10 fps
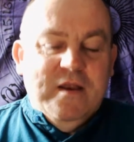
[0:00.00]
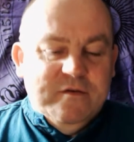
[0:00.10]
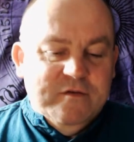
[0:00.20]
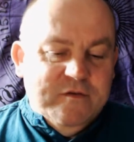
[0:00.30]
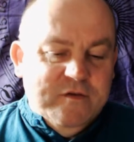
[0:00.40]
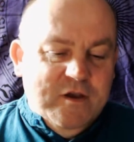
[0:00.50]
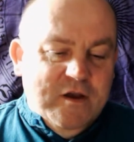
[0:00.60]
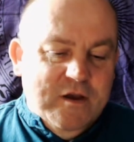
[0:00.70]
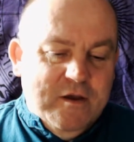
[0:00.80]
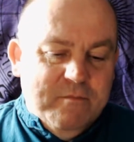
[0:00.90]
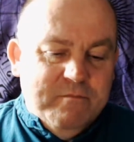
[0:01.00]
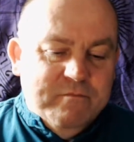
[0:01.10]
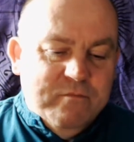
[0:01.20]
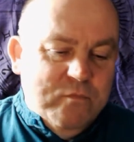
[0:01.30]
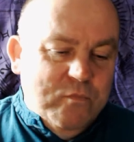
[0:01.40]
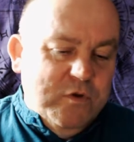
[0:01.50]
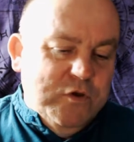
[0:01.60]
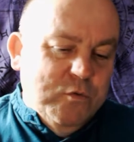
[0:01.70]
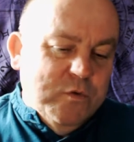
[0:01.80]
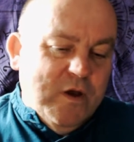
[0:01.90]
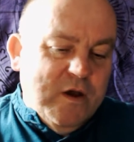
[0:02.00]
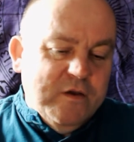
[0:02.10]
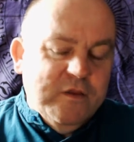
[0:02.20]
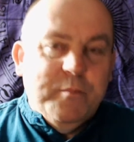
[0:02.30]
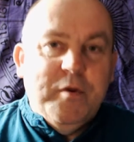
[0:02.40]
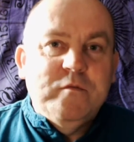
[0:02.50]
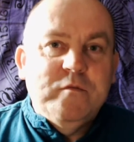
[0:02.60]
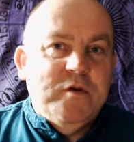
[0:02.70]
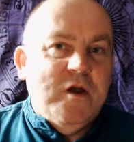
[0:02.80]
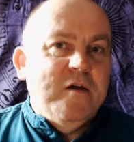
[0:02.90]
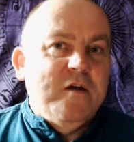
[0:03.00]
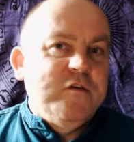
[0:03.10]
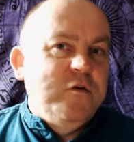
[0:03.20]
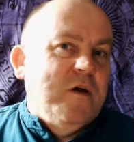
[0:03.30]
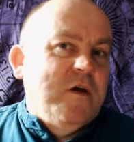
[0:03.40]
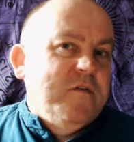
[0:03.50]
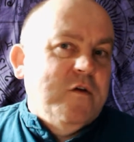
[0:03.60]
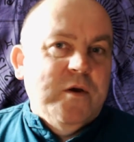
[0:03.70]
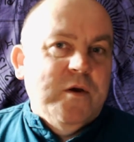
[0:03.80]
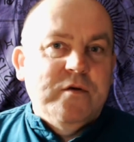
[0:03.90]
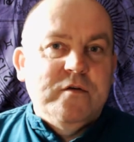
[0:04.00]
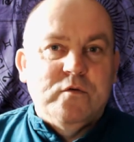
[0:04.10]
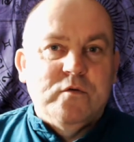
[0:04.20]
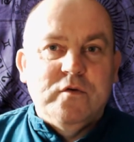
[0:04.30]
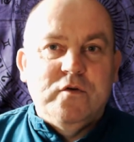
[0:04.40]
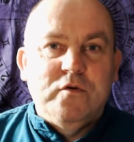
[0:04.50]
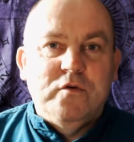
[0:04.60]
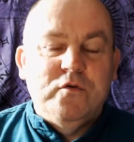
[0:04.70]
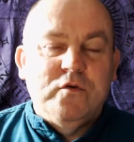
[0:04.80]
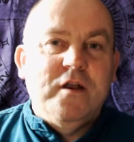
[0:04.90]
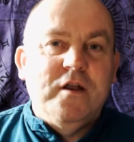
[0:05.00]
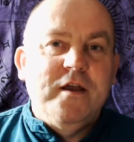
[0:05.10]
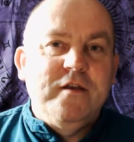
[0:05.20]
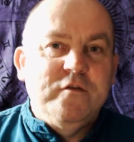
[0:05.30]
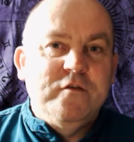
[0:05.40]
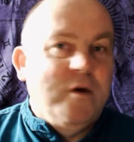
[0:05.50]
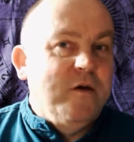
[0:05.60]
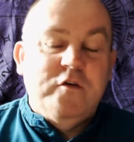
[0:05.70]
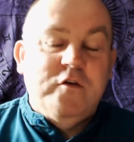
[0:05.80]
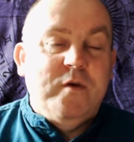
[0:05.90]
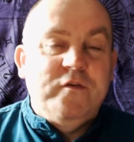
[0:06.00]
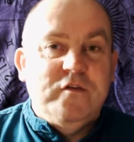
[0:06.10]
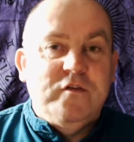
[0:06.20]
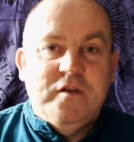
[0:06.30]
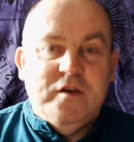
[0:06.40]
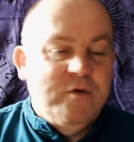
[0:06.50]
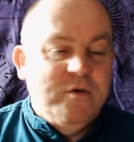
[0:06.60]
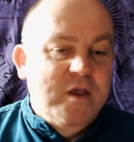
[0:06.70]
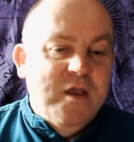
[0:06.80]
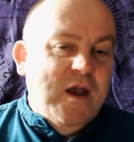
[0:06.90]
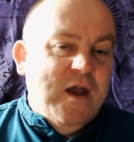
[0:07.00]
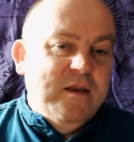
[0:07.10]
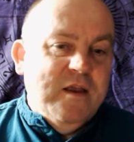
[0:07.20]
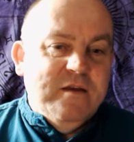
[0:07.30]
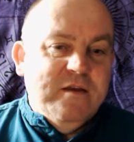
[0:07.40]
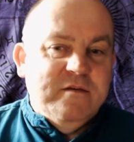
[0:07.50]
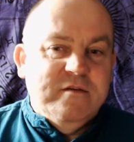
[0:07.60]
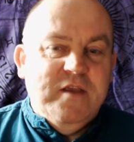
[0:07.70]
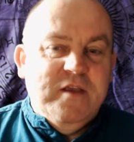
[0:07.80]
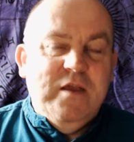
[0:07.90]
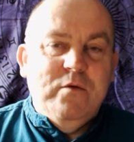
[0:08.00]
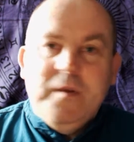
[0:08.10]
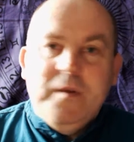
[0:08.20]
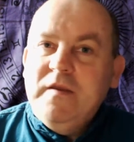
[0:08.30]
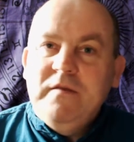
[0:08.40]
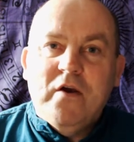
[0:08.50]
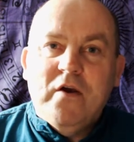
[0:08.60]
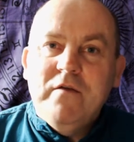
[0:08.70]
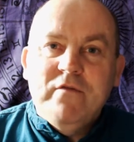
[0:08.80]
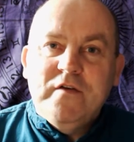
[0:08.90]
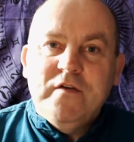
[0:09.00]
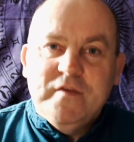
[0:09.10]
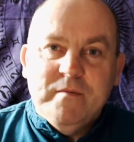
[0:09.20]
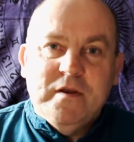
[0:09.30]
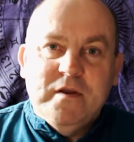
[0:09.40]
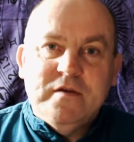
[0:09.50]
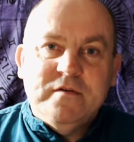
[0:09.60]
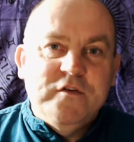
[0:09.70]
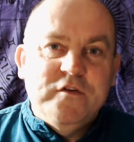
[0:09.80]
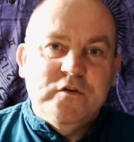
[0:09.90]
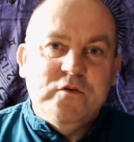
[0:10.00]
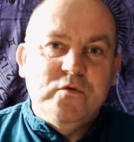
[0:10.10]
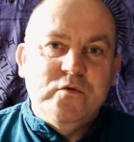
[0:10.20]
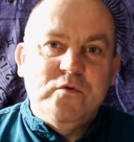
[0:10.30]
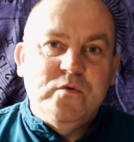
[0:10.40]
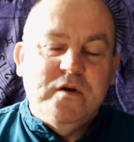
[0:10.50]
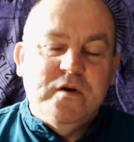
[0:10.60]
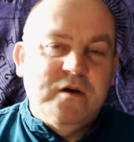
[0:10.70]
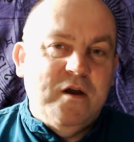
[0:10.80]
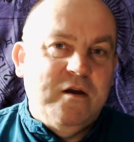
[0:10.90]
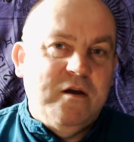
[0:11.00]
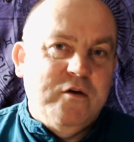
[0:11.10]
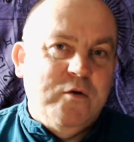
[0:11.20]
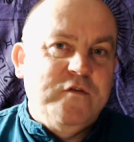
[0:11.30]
and the person would ask, you'd ask the querent or your client to ask a question, and it would be very, very similar to a